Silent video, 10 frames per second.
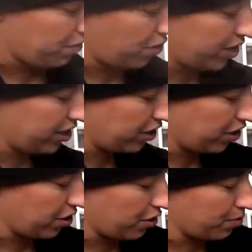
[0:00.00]
Crazy
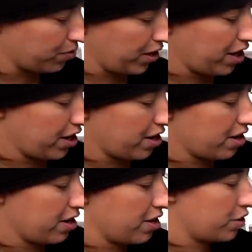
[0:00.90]
looking herbs right here.
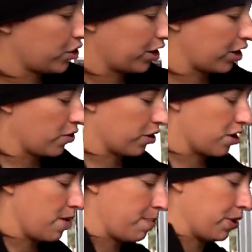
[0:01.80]
Those are going to go in our
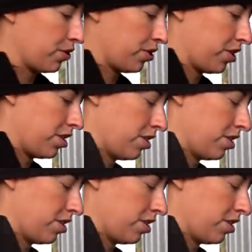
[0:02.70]
compost.